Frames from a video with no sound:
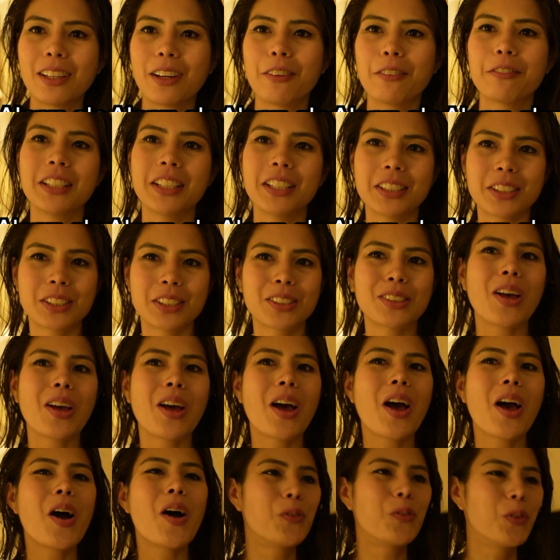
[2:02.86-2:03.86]
of this
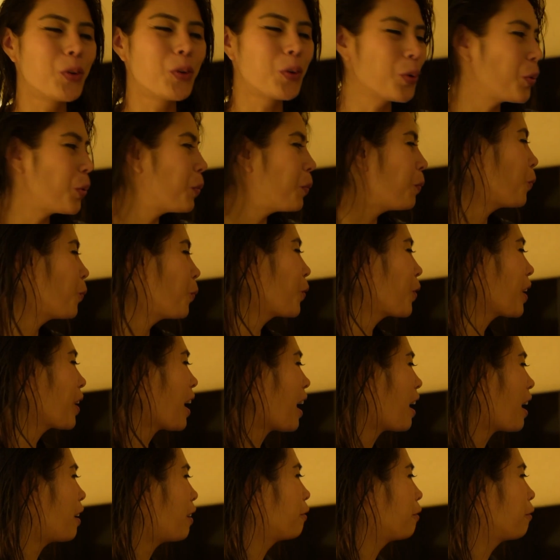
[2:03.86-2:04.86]
room. We
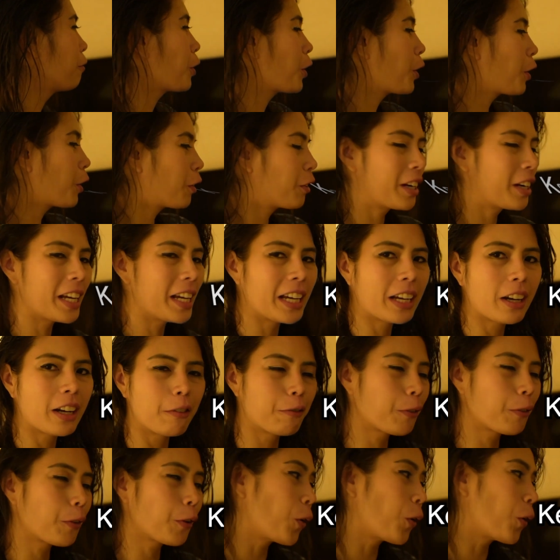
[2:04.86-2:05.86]
have Keurig,
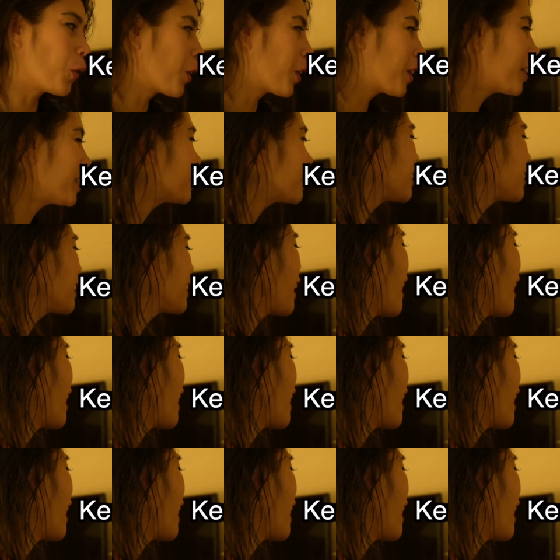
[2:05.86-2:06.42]
of course,